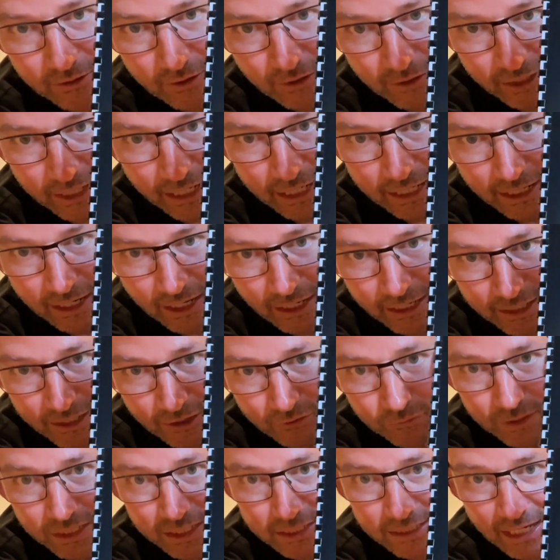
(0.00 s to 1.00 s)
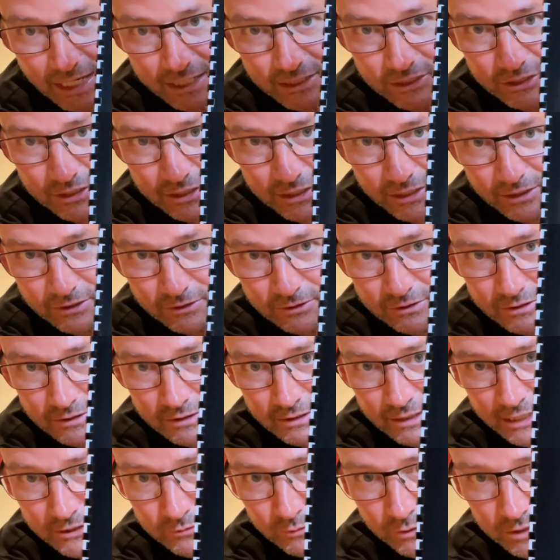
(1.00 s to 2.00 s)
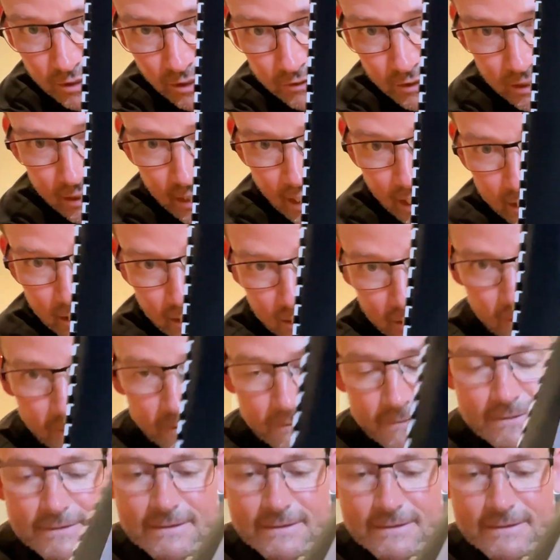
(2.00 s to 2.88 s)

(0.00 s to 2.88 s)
Okay, I'm going to read that to you. That's what's on the nakago.